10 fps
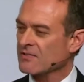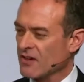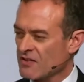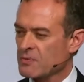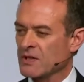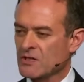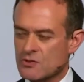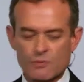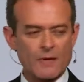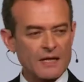they've been
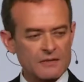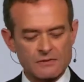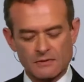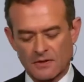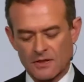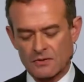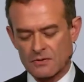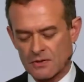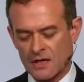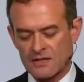instrumental in
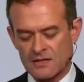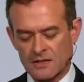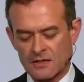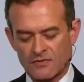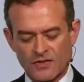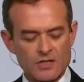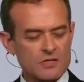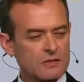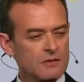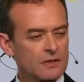creating
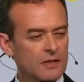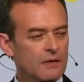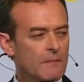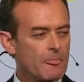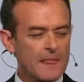innovation, you know.